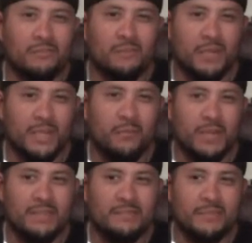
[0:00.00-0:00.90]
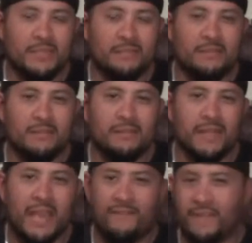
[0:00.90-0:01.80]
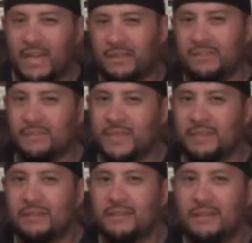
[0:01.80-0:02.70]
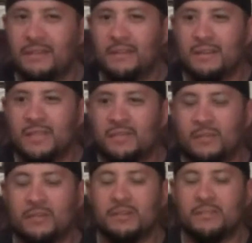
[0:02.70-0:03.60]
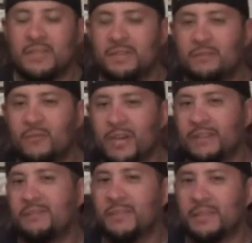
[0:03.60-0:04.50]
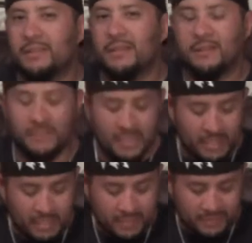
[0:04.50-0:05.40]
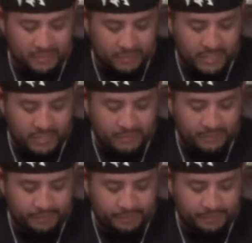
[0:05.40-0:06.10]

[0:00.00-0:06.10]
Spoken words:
money-wise, but they have value to me as far as me wanting to play the game. So